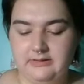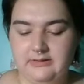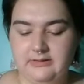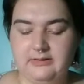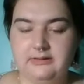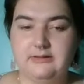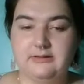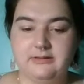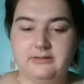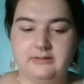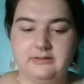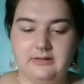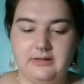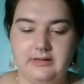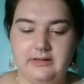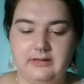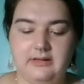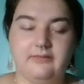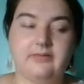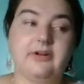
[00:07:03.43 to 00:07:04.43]
I love our lip
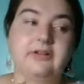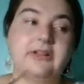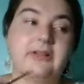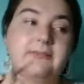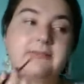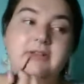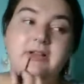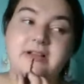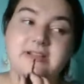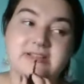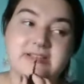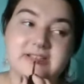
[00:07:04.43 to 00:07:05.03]
glosses.